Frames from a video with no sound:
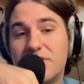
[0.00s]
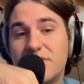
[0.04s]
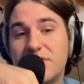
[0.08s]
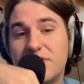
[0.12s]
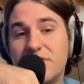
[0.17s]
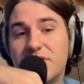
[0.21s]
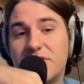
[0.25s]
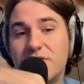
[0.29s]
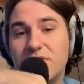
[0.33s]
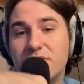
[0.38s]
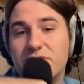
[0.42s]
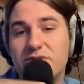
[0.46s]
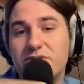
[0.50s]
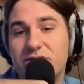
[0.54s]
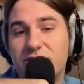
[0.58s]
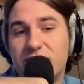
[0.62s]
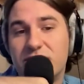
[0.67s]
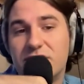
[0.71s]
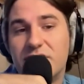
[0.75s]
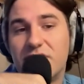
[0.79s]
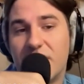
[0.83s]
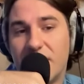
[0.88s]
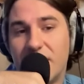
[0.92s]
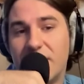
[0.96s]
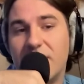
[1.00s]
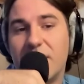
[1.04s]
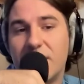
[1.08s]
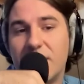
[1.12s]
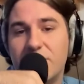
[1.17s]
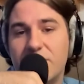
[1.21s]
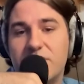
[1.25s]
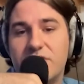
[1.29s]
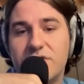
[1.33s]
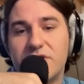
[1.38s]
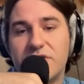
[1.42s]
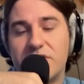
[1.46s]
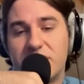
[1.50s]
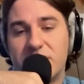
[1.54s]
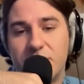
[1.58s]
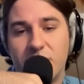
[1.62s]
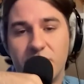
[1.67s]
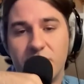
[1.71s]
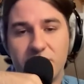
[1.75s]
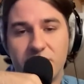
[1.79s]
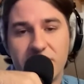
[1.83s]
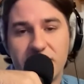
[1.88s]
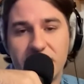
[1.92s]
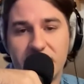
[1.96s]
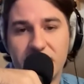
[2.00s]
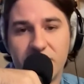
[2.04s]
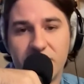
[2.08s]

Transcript: So oh, okay. Was, yeah, yeah. I was just a small kid